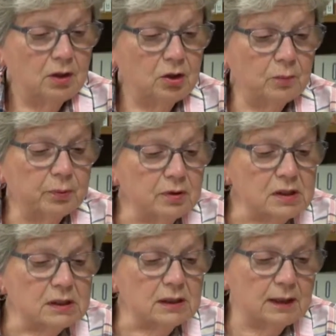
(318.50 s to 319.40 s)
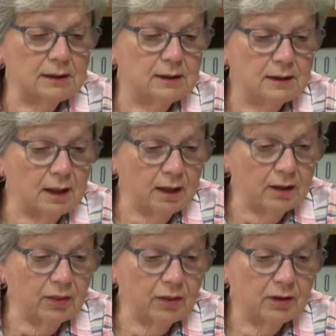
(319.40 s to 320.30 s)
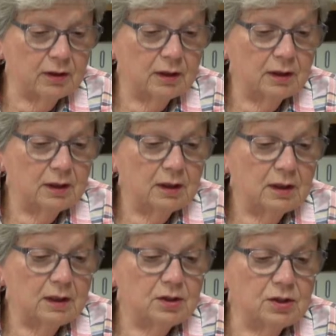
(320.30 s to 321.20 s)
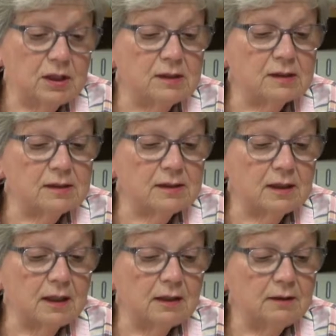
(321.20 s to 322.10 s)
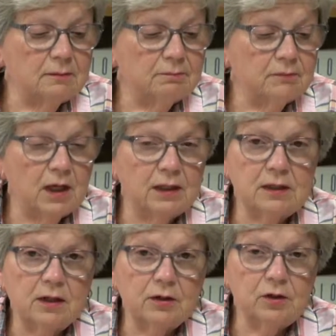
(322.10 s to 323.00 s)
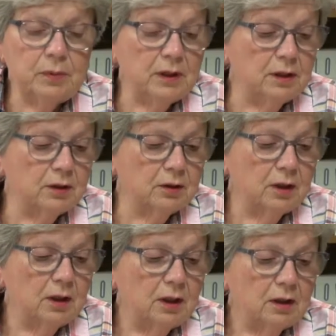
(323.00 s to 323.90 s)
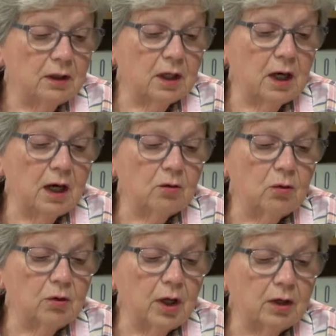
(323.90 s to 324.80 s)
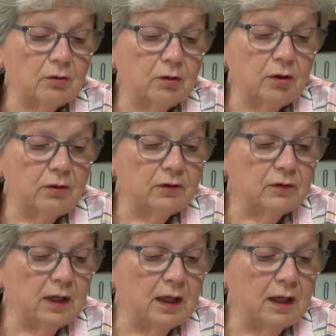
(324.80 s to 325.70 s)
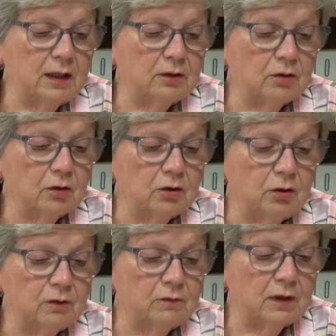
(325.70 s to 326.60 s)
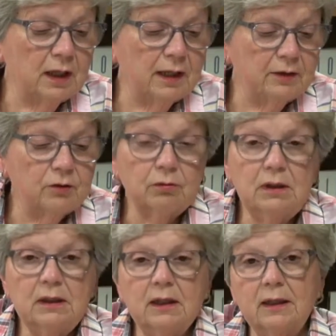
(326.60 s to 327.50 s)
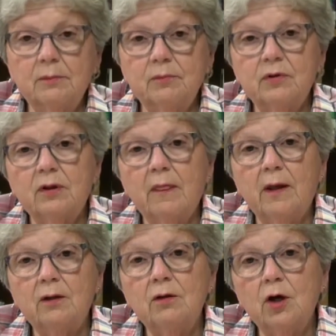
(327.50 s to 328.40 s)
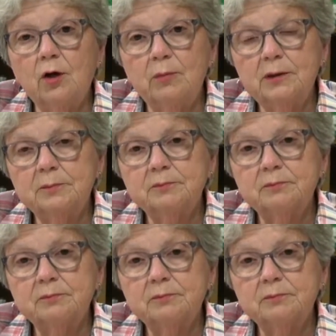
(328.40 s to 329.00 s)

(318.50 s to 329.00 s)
to prison and to death." Jesus said, "I tell you, Peter, the cock will not crow this day until you have denied 3 times that you know me."